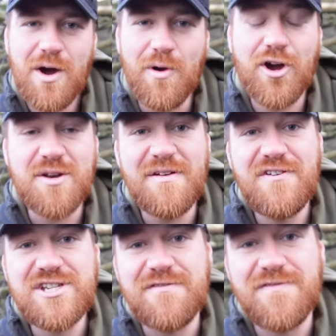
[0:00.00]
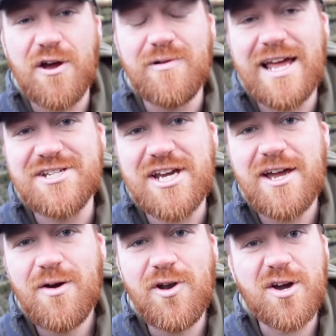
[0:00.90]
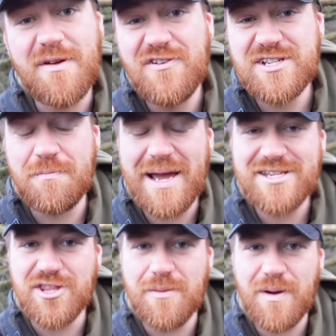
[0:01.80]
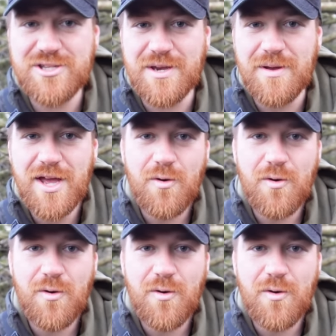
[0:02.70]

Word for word: We're not gonna be fishing float ledger, we're not gonna be fishing baits on the bottom,